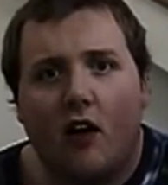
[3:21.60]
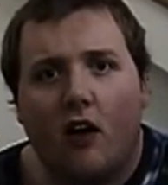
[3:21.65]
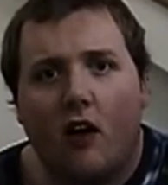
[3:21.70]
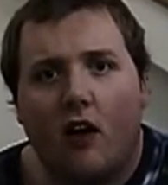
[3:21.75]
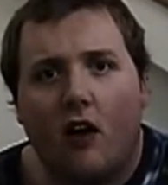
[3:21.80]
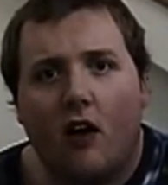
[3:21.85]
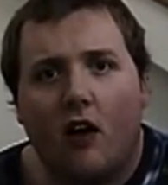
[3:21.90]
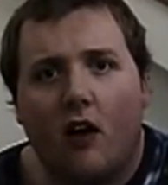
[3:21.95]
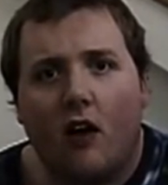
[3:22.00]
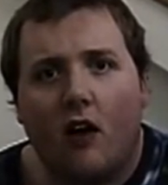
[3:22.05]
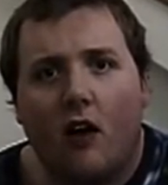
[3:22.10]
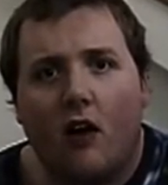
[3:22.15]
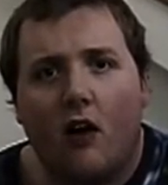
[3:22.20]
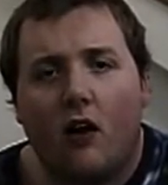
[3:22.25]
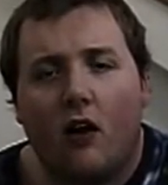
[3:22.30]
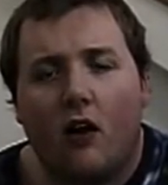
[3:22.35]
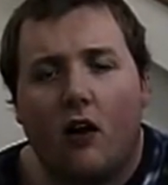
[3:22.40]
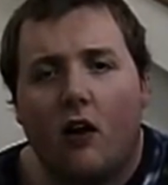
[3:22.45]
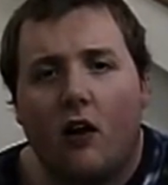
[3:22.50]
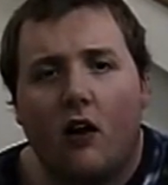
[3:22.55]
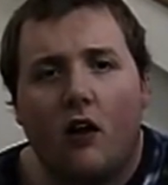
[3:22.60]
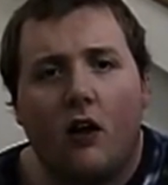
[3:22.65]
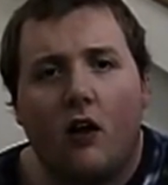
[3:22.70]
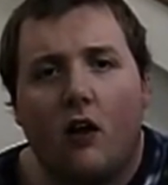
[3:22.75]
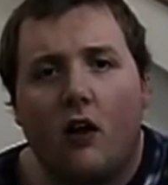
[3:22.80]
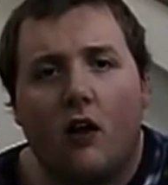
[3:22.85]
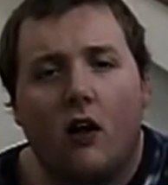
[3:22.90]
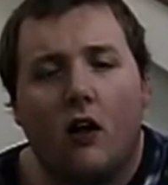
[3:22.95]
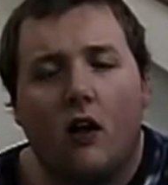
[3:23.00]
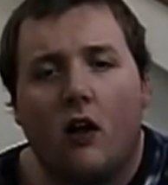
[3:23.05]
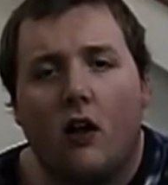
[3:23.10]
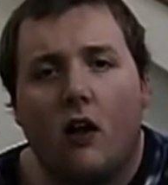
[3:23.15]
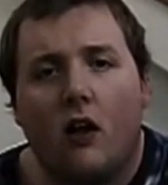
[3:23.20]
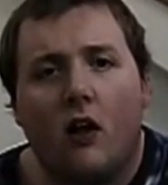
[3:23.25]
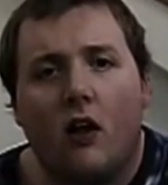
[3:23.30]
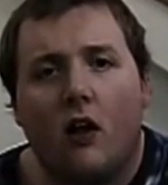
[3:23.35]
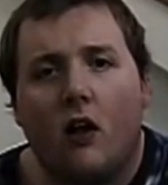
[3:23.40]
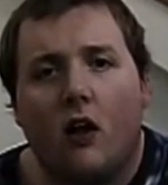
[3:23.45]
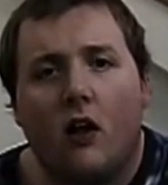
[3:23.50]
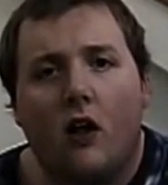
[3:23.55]

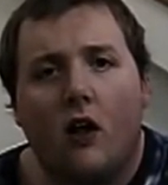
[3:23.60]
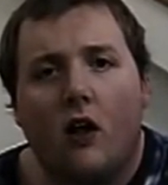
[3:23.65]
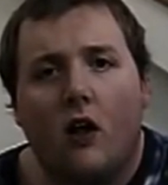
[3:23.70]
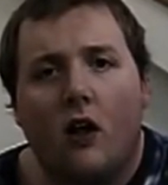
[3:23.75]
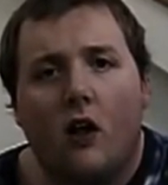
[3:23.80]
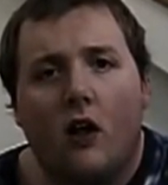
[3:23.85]
(no one is talking)